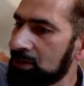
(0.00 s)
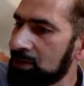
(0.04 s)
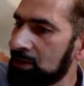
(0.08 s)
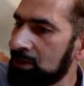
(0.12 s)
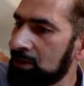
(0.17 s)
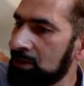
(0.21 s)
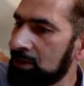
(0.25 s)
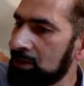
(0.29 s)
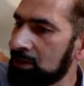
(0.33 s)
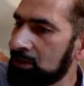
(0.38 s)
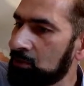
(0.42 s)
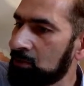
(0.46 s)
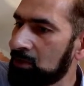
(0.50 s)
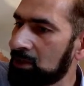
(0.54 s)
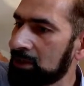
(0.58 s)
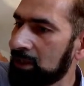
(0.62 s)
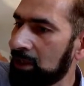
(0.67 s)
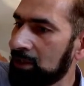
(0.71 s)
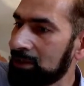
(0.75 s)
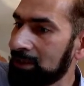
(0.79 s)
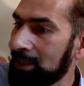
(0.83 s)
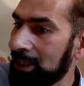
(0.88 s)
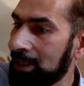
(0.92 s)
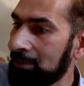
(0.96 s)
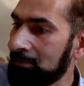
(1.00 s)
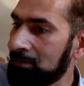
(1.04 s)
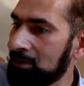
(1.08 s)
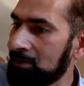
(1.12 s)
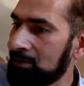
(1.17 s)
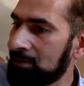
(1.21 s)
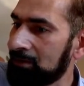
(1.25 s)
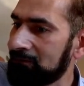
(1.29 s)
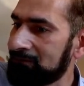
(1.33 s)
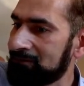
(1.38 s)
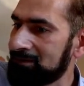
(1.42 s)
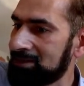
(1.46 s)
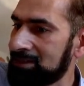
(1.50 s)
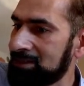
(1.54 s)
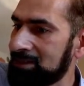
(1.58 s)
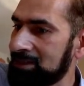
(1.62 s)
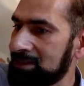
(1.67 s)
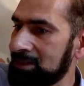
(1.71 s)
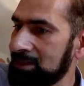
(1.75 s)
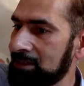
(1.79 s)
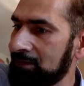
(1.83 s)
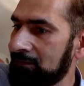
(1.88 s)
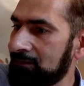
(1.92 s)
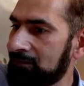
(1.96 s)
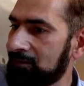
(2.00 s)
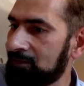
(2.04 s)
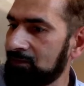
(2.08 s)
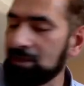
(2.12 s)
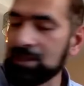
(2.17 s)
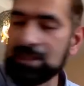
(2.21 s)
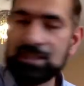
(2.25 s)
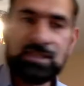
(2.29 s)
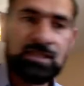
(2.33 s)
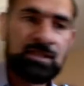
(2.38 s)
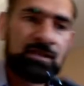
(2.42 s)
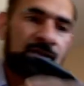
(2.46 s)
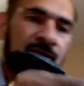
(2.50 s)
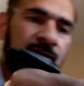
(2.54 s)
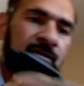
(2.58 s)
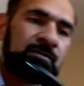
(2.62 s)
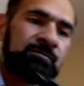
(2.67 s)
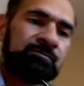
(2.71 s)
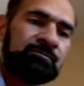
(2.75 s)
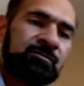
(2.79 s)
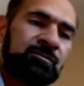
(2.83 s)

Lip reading: need to work out the MRF CF3Cl.